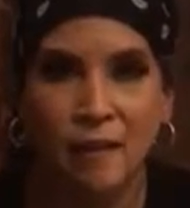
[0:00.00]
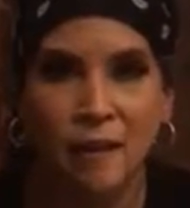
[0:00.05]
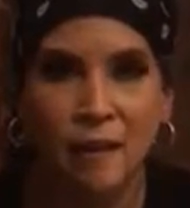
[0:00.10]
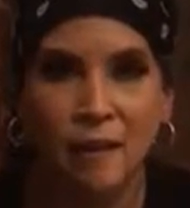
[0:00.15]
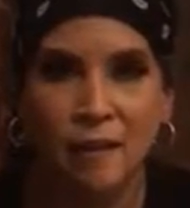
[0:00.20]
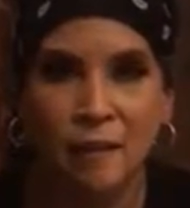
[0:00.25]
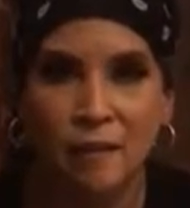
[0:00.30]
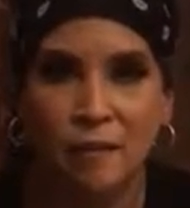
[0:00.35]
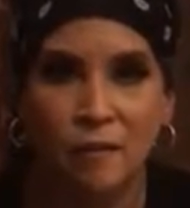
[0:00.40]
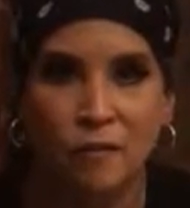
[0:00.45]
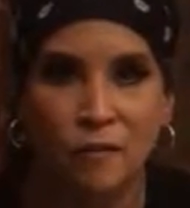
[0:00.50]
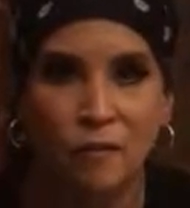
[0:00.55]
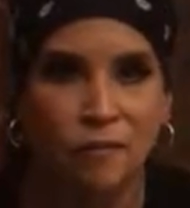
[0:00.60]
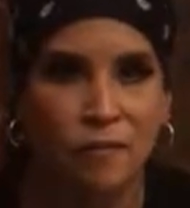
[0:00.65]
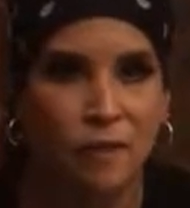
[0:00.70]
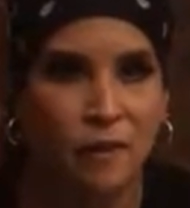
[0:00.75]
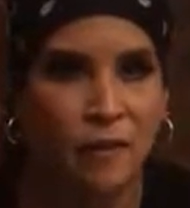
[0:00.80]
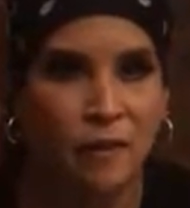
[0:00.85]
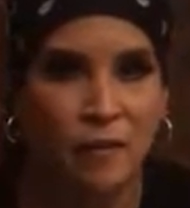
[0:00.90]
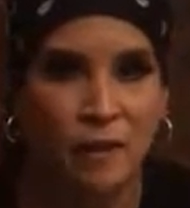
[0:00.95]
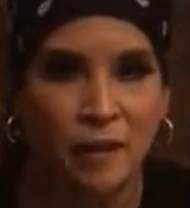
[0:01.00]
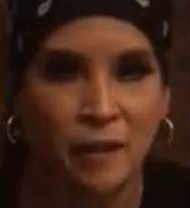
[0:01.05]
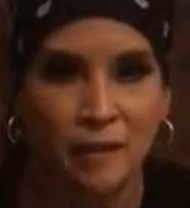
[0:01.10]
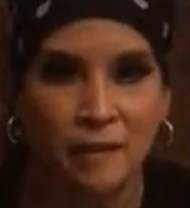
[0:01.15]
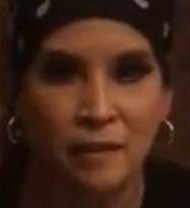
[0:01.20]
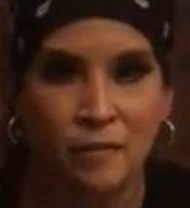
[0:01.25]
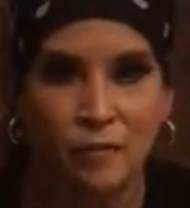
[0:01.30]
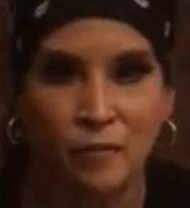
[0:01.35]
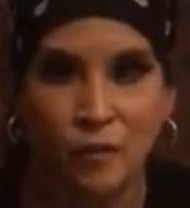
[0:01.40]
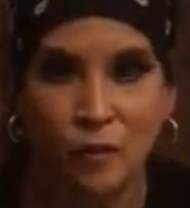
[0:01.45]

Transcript: I think it's